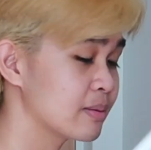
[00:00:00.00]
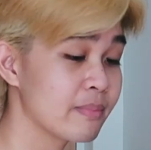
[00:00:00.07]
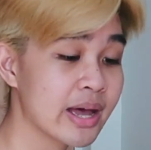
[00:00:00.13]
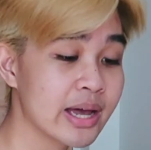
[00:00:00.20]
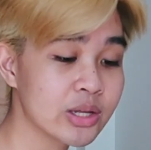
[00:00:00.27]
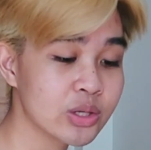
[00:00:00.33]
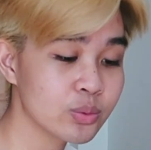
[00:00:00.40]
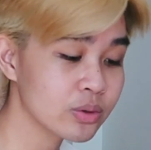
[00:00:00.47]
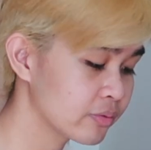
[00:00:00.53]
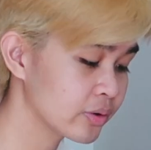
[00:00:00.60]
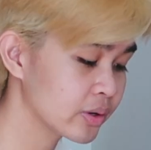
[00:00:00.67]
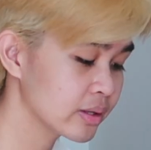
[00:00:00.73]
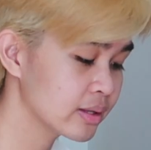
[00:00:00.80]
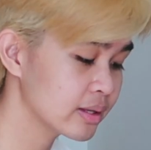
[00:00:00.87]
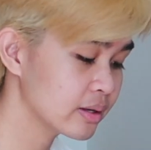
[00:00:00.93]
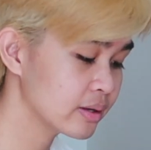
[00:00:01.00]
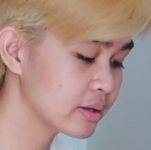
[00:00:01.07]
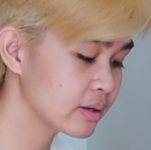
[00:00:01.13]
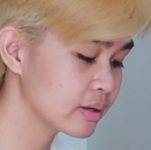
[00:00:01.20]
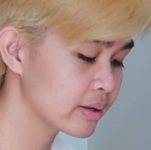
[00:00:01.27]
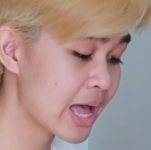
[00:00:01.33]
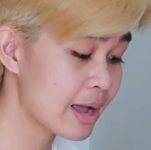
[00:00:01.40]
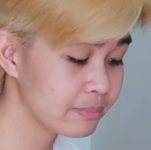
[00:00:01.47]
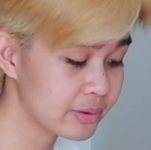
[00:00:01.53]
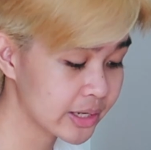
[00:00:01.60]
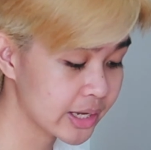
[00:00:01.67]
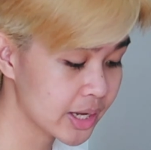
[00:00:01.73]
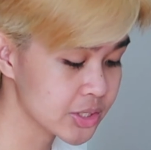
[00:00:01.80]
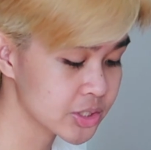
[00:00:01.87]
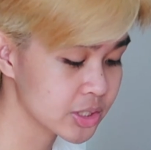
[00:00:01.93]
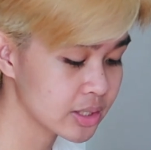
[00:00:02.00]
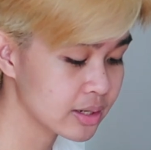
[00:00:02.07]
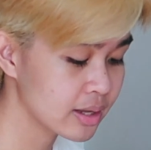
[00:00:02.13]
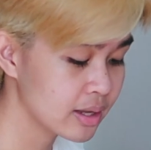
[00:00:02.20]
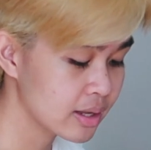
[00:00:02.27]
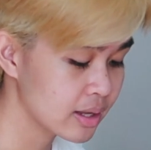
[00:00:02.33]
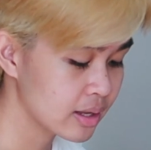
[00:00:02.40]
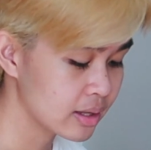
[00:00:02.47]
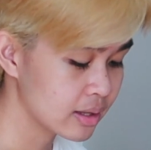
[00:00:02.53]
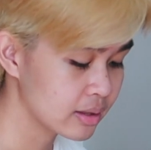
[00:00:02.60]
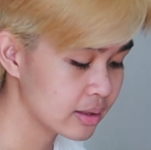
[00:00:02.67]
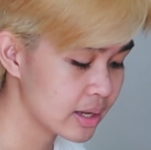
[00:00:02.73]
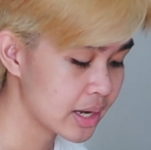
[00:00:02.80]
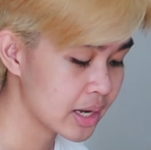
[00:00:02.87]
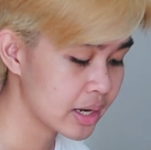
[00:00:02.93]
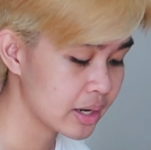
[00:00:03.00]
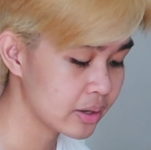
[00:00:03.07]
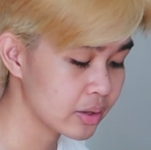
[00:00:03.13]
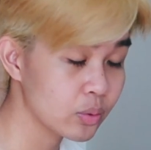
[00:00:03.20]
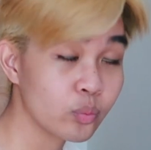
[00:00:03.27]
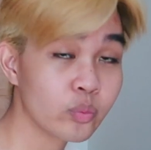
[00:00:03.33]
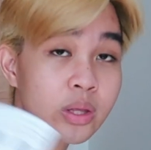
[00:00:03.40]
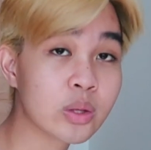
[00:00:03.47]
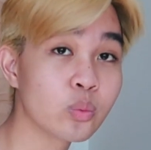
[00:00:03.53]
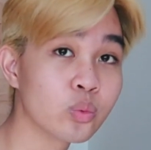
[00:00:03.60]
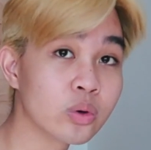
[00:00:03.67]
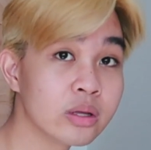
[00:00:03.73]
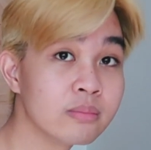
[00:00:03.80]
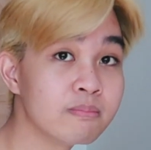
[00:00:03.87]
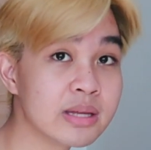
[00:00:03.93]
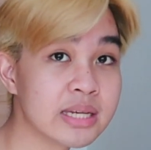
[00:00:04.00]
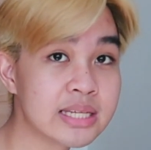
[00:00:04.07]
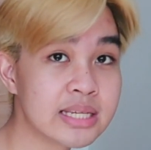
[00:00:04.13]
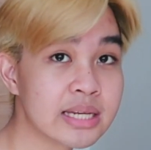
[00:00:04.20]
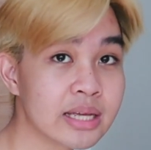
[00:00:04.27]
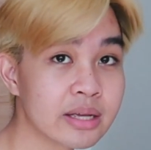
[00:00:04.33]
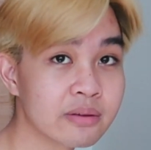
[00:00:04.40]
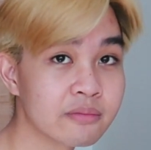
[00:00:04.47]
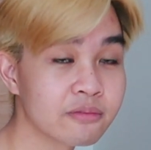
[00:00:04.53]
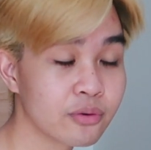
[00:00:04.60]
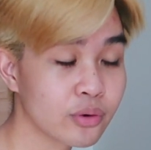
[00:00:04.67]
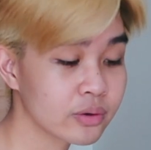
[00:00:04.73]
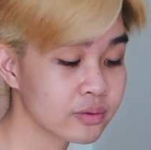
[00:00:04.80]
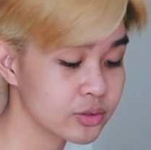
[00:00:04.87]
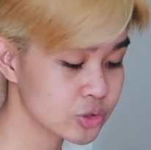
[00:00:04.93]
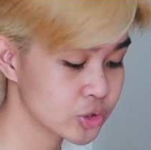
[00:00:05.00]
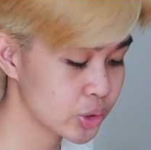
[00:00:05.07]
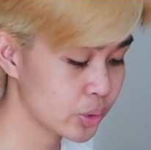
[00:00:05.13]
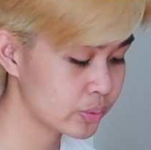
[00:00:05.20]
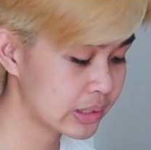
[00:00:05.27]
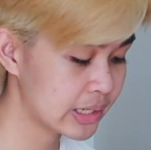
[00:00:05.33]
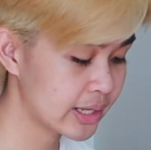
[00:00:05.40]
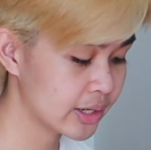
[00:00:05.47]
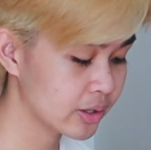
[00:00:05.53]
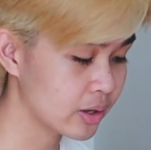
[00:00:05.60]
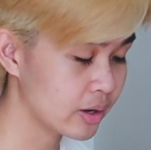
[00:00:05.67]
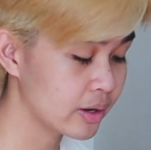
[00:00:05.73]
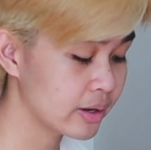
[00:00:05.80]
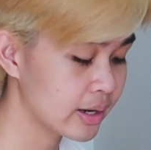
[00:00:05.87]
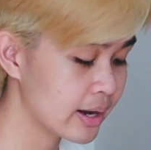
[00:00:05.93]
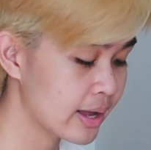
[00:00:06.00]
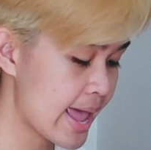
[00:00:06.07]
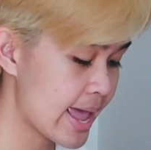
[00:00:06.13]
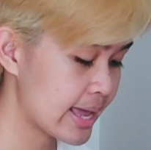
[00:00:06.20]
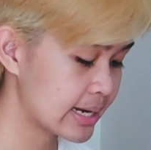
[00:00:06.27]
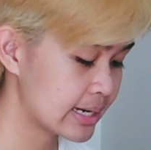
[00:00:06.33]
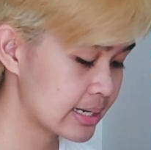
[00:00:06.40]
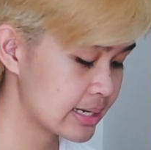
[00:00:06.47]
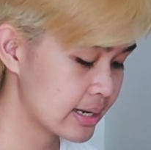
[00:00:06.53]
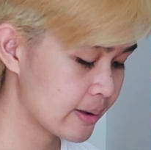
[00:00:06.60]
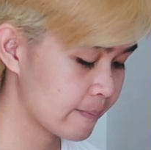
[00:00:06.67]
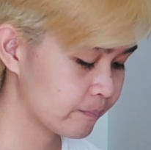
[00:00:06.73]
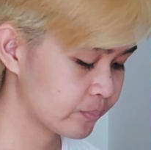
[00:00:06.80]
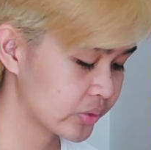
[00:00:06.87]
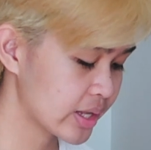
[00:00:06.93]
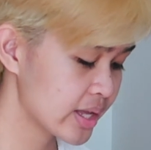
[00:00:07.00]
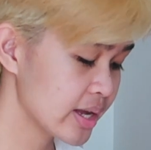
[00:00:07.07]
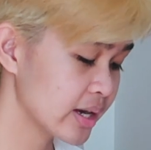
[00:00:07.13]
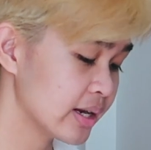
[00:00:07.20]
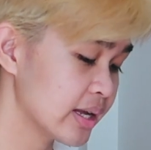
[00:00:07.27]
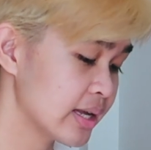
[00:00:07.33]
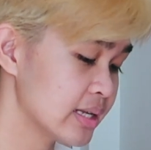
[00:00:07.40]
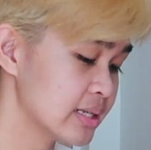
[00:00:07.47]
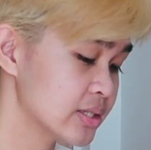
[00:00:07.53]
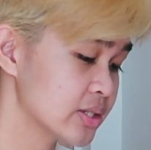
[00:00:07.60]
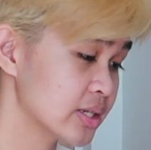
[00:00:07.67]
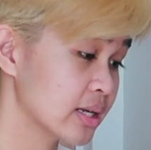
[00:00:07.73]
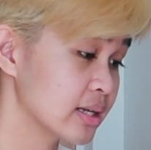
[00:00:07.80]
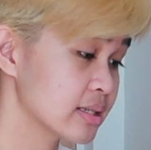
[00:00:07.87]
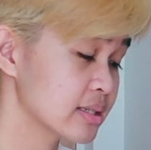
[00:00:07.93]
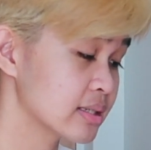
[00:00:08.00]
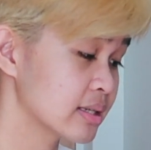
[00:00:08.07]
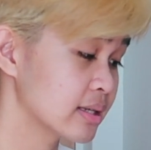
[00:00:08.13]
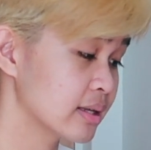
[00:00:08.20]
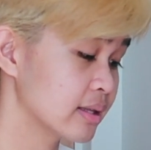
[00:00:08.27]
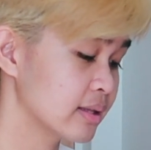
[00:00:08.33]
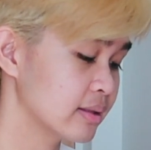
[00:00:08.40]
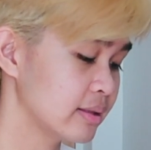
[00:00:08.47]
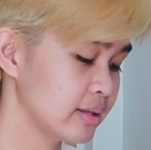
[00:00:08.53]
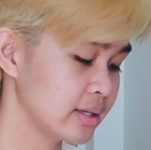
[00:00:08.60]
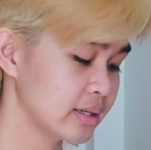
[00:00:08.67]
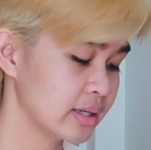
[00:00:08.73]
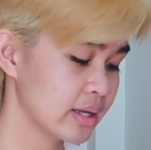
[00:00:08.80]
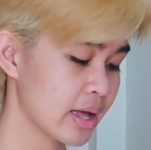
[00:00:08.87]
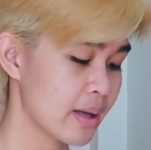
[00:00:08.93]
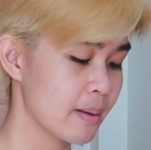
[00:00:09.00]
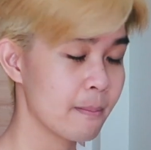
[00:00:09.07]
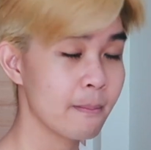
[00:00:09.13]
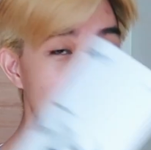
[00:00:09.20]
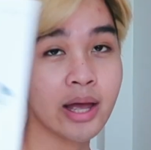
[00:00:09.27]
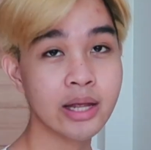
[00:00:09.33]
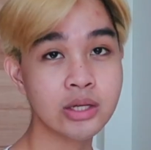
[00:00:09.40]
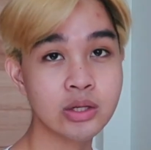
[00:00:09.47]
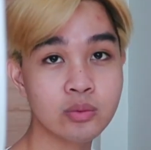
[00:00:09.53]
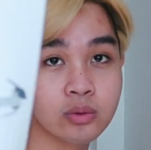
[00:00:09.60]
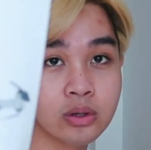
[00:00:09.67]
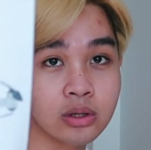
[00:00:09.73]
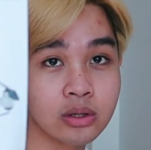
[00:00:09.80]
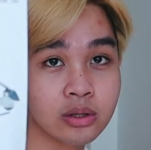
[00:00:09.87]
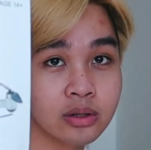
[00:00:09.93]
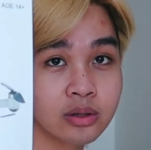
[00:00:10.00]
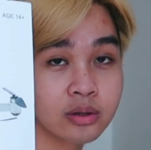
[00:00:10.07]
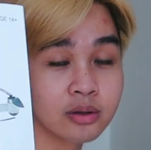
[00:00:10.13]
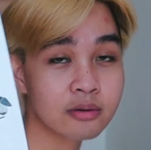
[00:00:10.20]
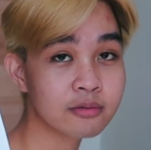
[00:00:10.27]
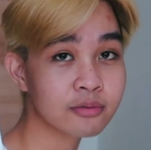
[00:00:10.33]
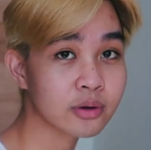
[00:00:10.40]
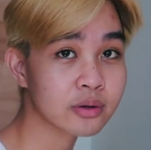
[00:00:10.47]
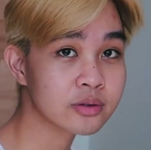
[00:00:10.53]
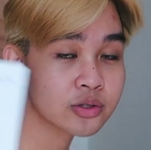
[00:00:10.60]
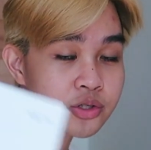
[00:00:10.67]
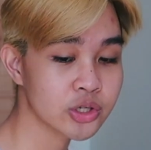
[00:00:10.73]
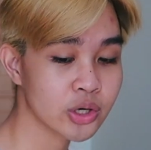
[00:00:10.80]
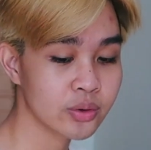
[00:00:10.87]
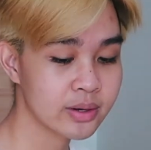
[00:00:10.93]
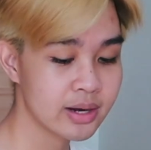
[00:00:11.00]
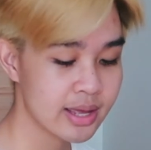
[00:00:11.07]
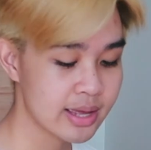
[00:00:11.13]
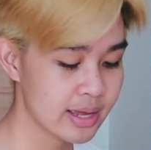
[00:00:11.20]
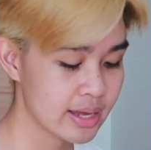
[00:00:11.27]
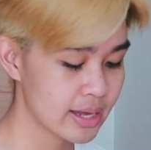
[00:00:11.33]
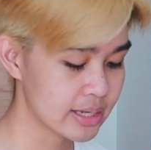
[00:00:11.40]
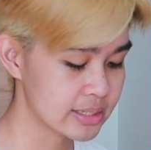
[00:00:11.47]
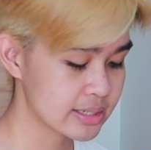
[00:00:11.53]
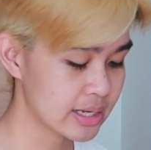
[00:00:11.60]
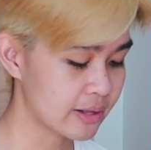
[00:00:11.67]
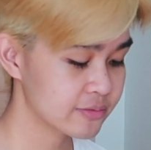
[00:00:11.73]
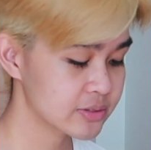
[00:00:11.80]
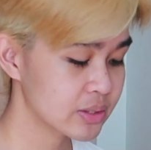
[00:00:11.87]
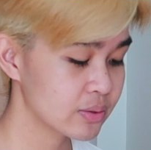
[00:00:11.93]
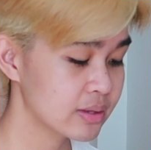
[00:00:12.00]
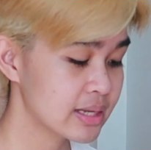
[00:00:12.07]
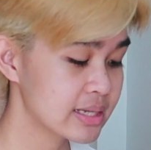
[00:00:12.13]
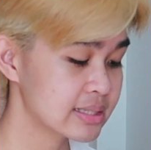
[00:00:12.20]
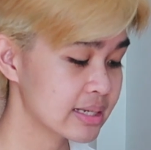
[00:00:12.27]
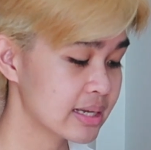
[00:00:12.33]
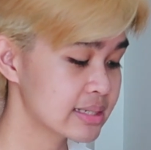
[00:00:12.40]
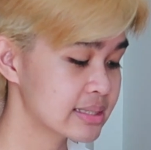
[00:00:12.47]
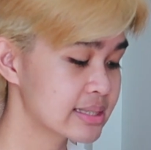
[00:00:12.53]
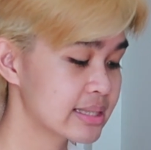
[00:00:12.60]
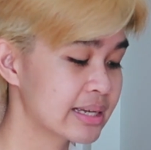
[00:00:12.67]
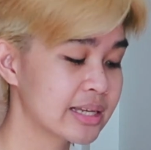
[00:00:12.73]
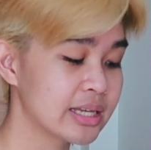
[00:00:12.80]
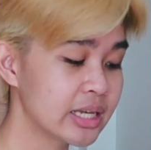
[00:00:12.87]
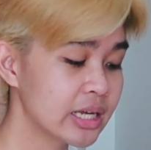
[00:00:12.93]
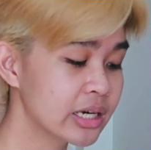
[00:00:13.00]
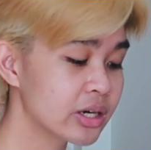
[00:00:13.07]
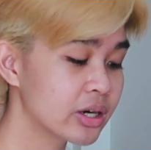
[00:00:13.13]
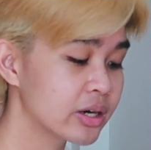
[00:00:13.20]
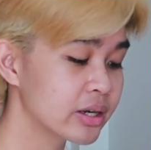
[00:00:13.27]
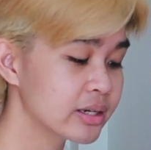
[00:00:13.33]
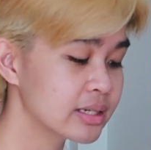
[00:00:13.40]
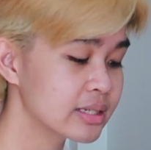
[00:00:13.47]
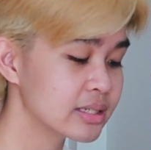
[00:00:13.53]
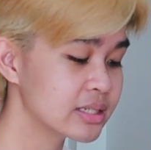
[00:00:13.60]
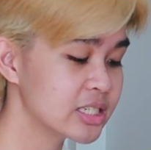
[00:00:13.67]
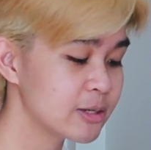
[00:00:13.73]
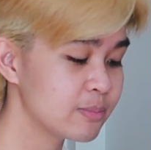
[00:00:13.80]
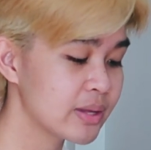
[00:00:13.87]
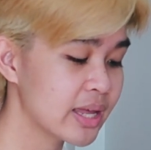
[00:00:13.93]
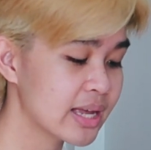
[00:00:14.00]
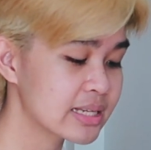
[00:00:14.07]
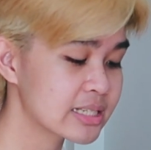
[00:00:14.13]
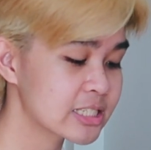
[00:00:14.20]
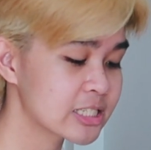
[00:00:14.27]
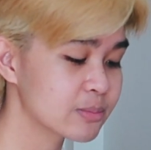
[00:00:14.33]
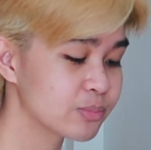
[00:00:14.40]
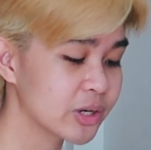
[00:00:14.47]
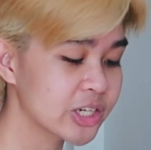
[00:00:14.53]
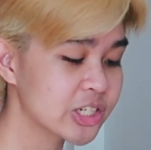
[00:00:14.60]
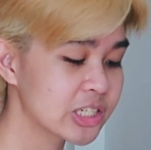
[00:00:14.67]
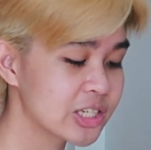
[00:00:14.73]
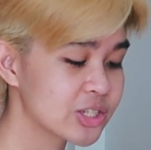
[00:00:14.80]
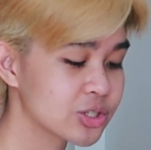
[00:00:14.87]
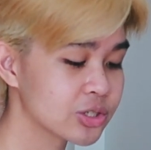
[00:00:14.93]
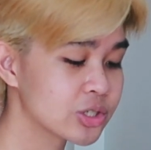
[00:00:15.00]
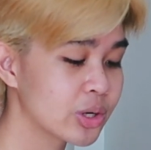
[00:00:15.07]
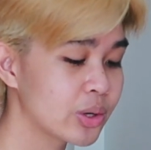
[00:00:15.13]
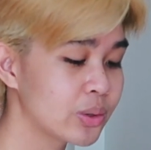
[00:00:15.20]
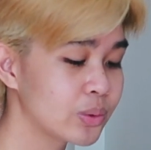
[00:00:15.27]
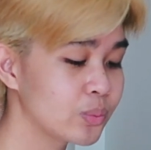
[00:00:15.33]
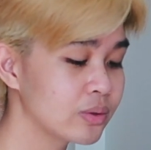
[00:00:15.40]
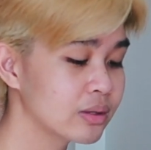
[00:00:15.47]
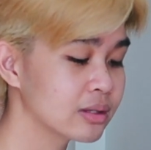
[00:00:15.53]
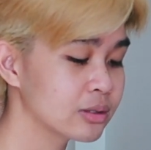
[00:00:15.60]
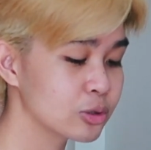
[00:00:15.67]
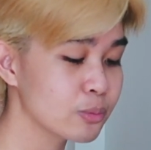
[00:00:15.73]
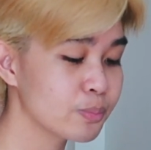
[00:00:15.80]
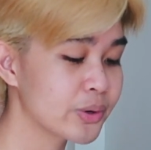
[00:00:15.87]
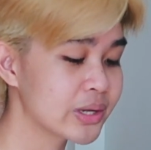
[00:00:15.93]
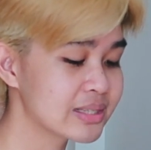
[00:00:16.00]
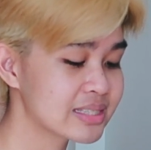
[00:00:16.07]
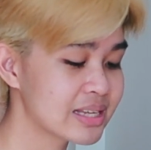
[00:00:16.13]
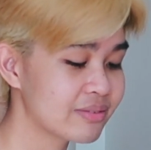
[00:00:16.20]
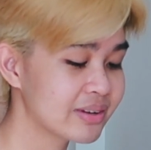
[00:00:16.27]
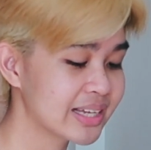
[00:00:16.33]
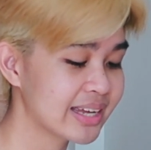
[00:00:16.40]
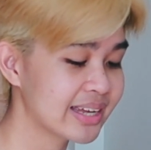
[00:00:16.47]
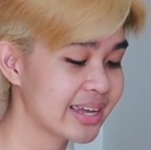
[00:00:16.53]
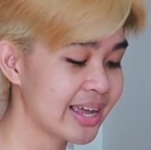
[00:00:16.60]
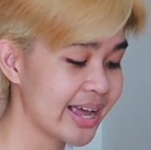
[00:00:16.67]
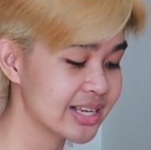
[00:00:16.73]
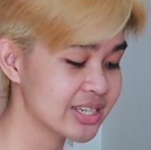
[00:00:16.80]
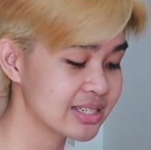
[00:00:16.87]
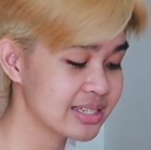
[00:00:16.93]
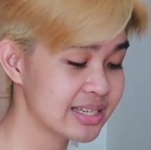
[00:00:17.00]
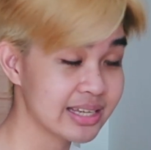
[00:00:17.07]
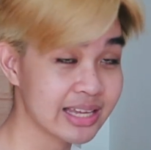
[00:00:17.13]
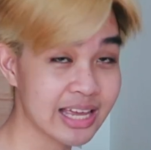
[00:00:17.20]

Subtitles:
manual for the application that we would be needing for the drone later on. And here is just the manual for the drone itself. So this is the Huron GPS brushless drone with 2.7K HD